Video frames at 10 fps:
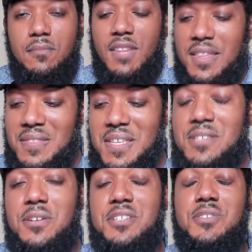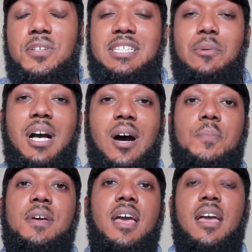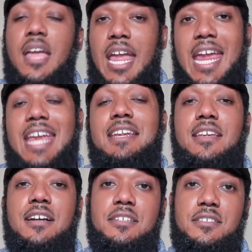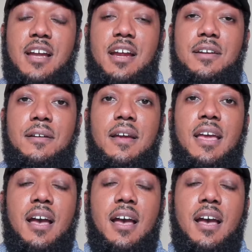These are concerns that will help any young designer,